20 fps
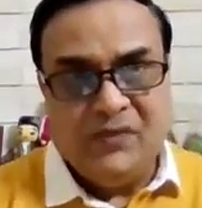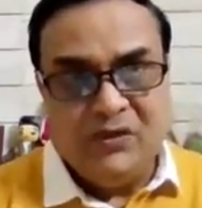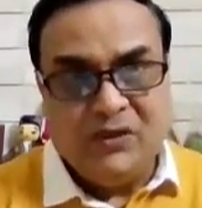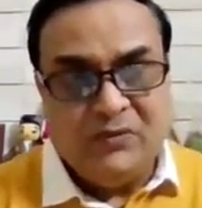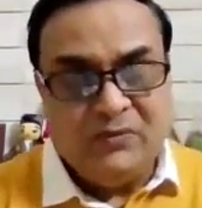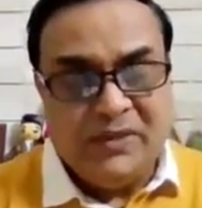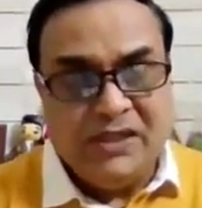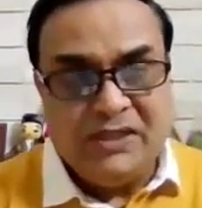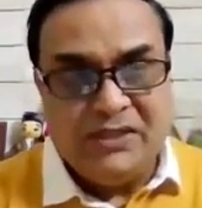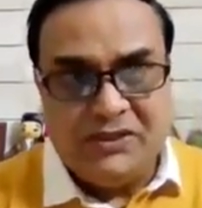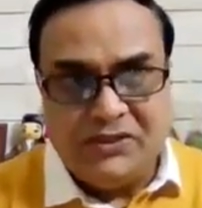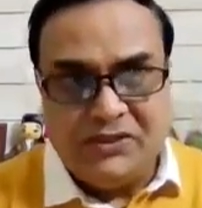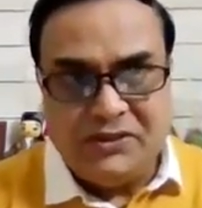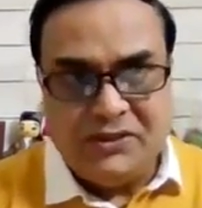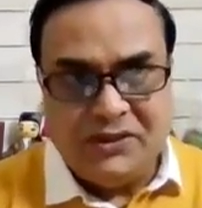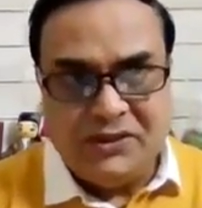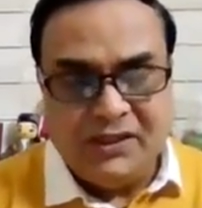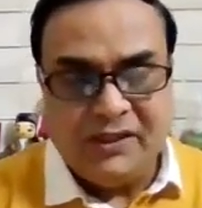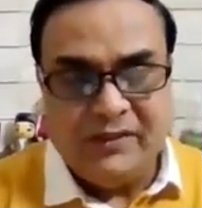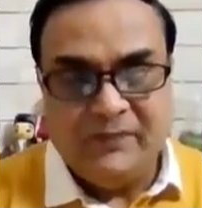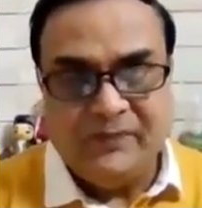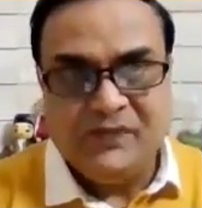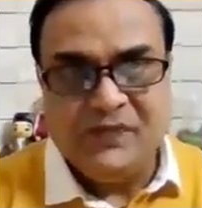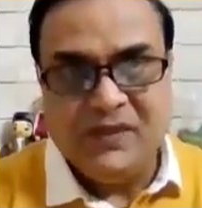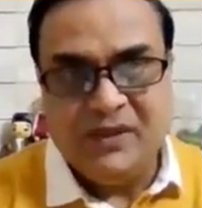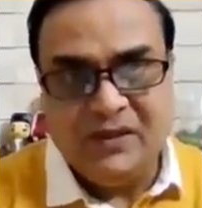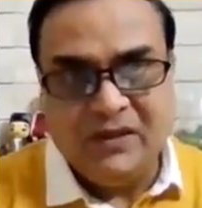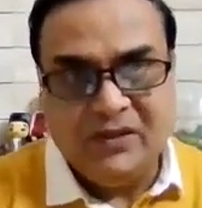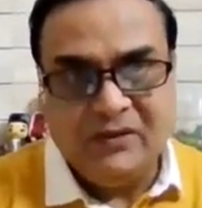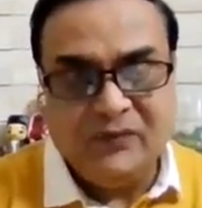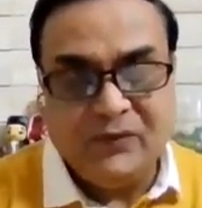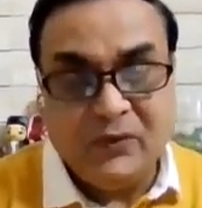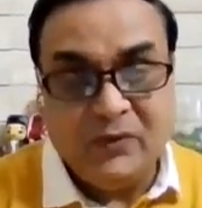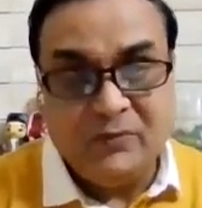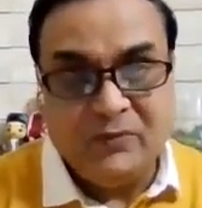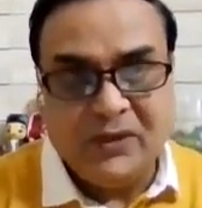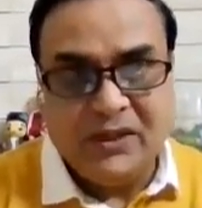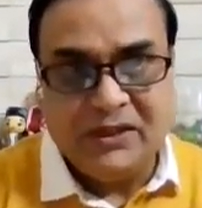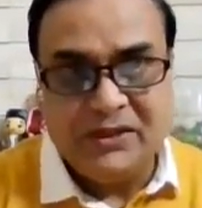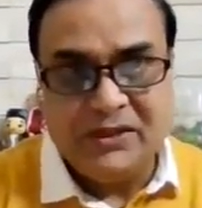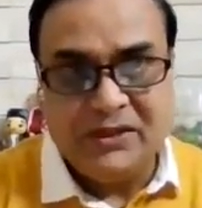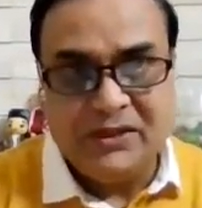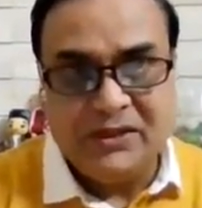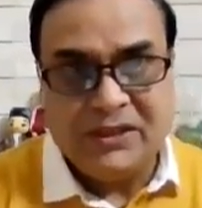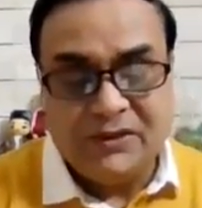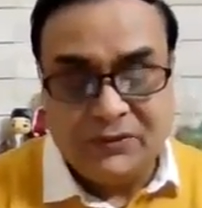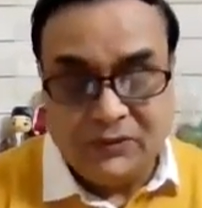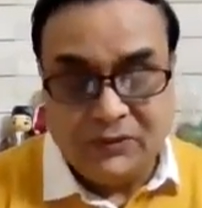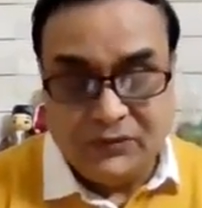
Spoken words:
commenced from Pakistan